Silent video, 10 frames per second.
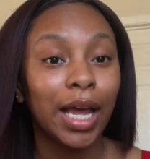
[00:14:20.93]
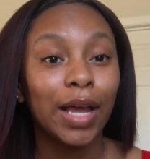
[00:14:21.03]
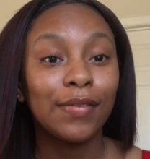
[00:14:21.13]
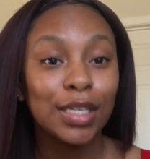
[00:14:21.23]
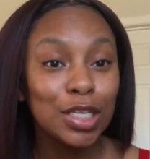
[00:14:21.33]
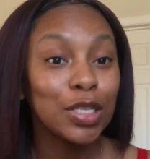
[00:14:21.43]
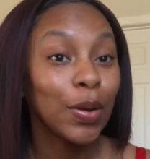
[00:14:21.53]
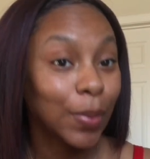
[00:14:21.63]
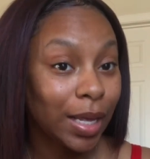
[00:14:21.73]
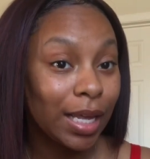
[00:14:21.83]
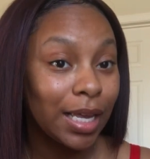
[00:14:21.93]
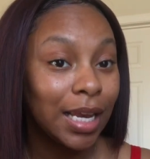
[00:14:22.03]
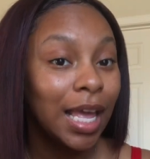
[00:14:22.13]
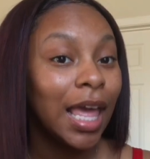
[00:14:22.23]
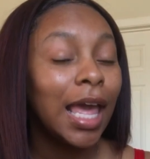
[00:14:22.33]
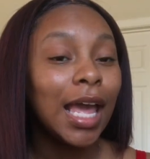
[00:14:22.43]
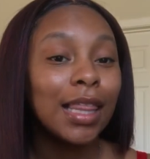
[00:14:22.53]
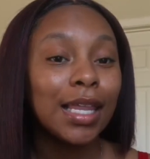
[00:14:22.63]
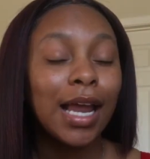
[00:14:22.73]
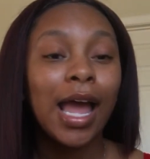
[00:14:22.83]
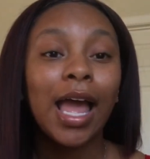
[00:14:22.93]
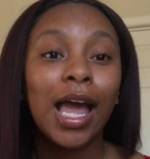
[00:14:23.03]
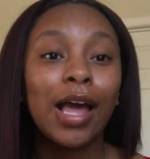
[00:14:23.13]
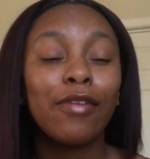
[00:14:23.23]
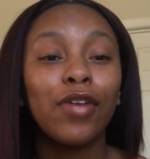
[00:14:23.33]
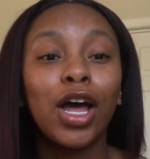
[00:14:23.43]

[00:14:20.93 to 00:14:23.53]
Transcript: I have this sew-in, and then I have